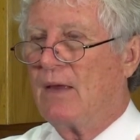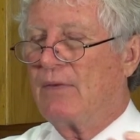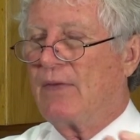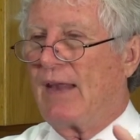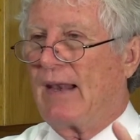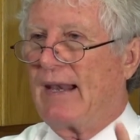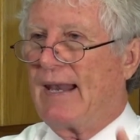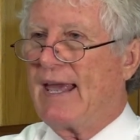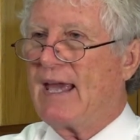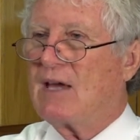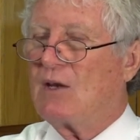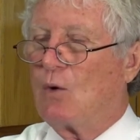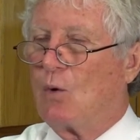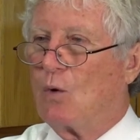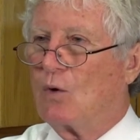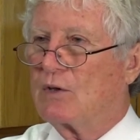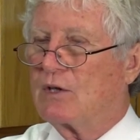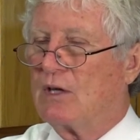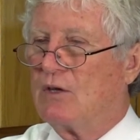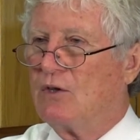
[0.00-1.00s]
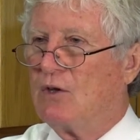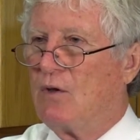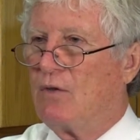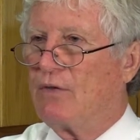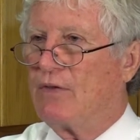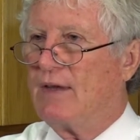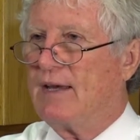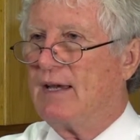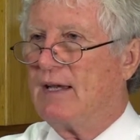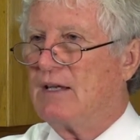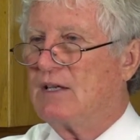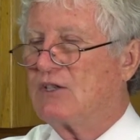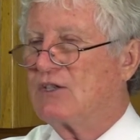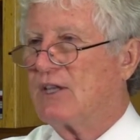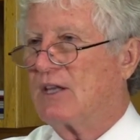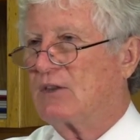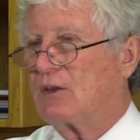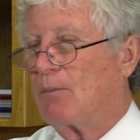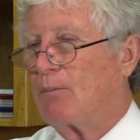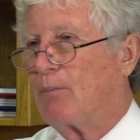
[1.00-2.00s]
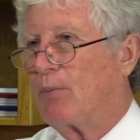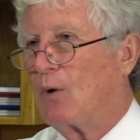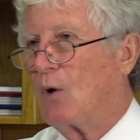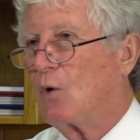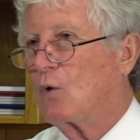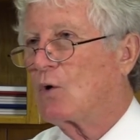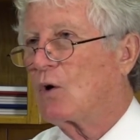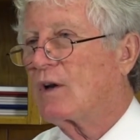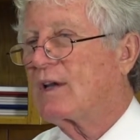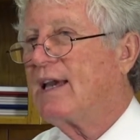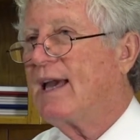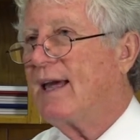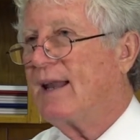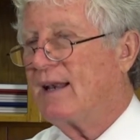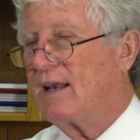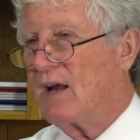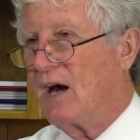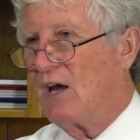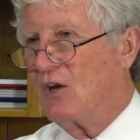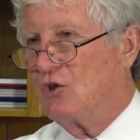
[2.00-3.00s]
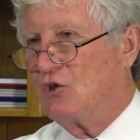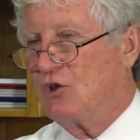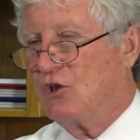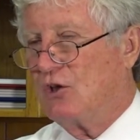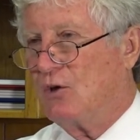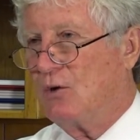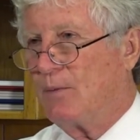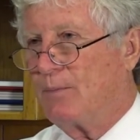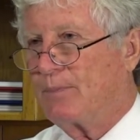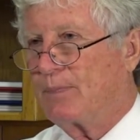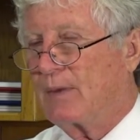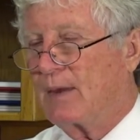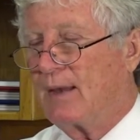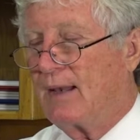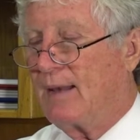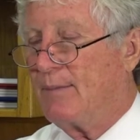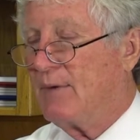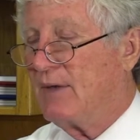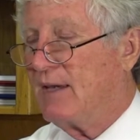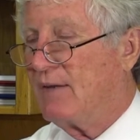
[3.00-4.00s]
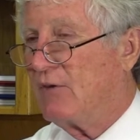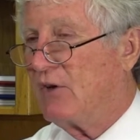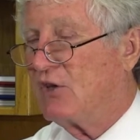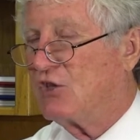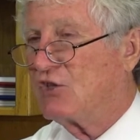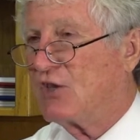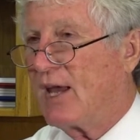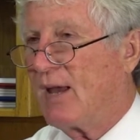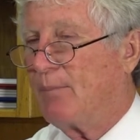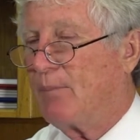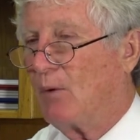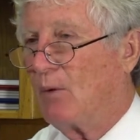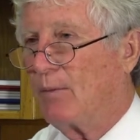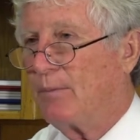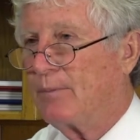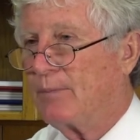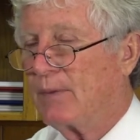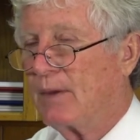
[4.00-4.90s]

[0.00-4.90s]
The landlord can do things that the broker cannot do. And let me give an example.